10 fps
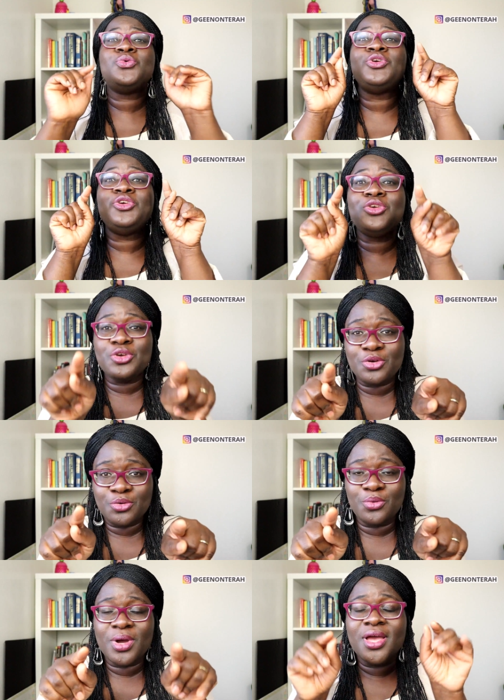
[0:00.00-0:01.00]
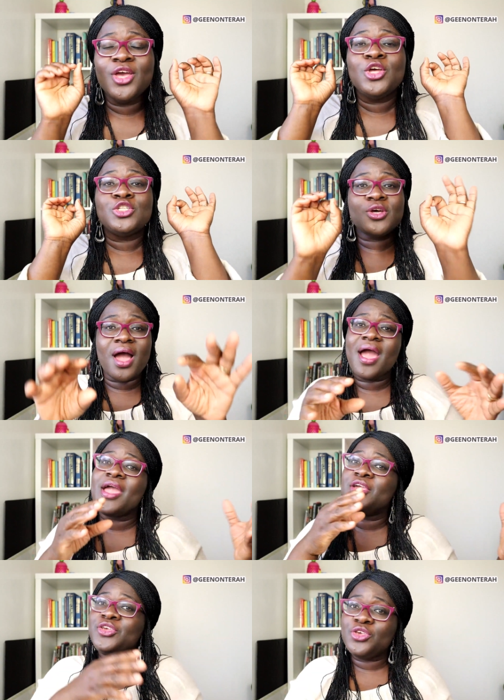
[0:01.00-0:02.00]
you to
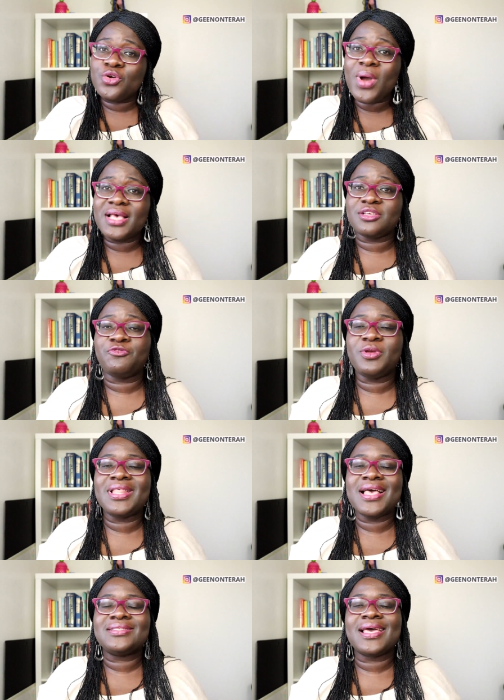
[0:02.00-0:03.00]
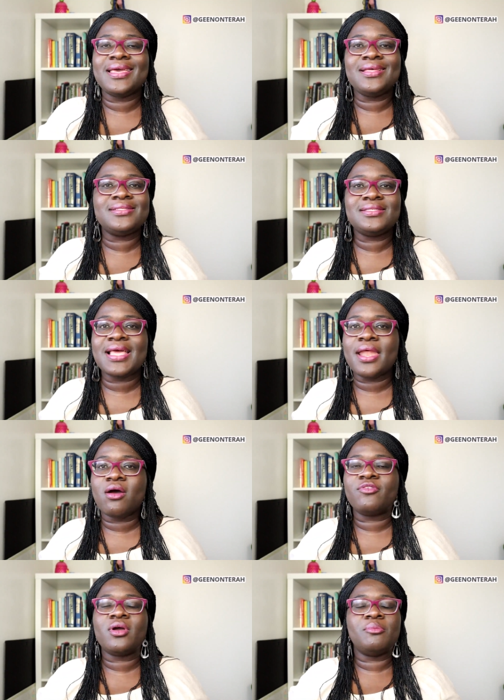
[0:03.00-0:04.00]
hire you as a freelancer instead
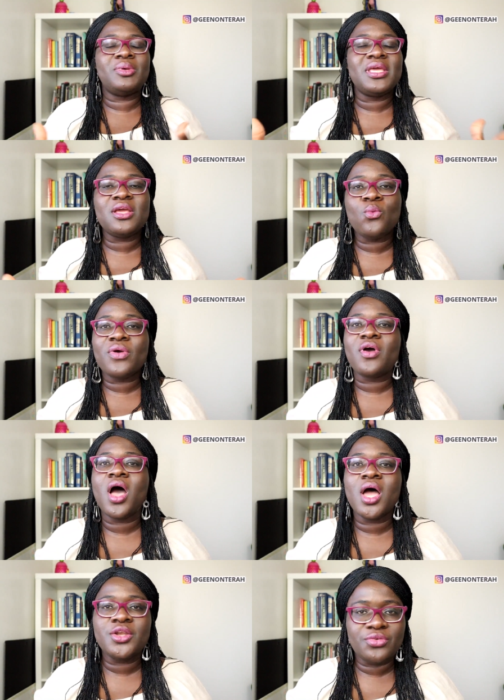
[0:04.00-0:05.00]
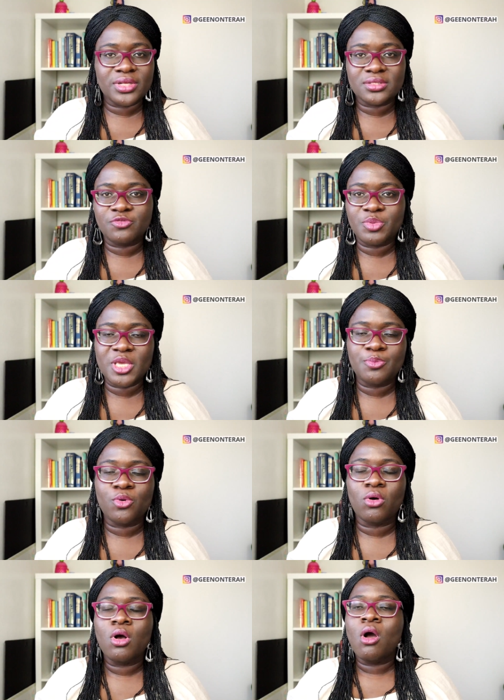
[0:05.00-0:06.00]
of competing with hundreds of
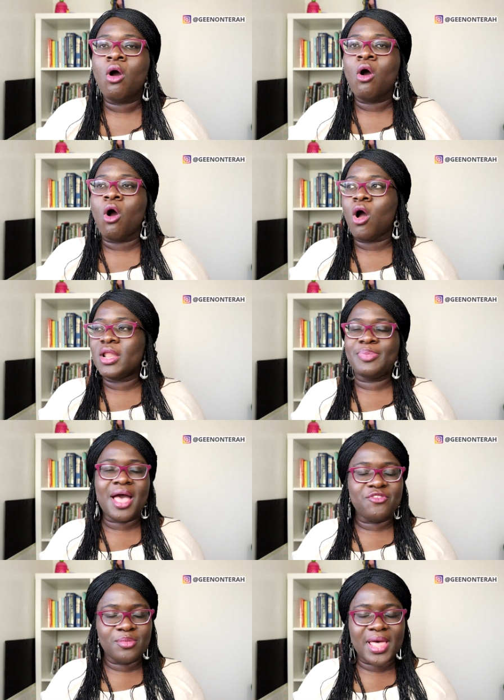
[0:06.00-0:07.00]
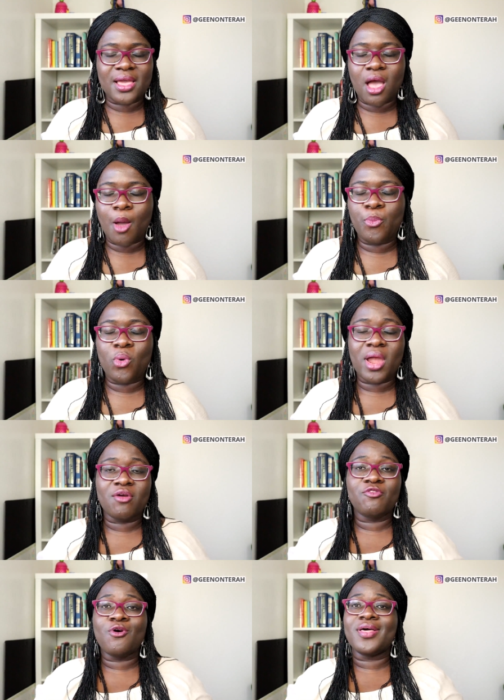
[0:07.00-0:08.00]
people on a platform like
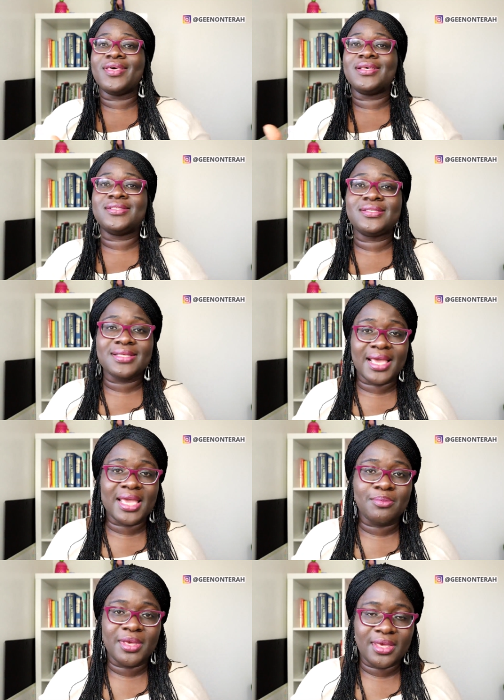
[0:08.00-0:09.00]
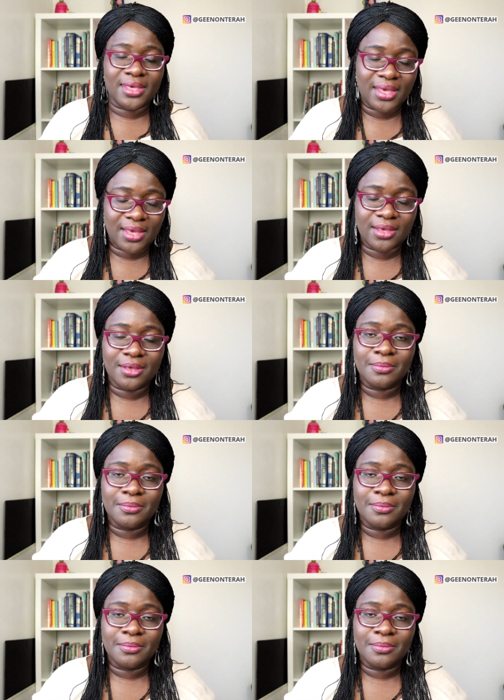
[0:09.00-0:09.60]
Upwork for the same gig.